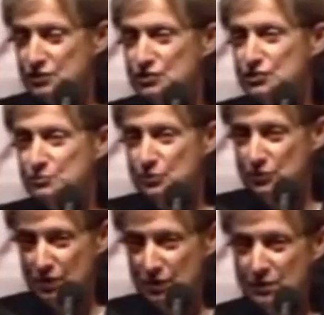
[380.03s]

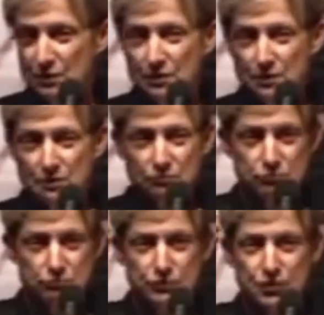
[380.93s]
disputing
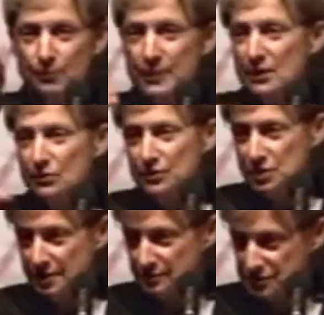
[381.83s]
their
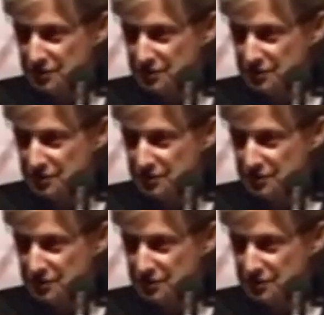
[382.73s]
paradigms.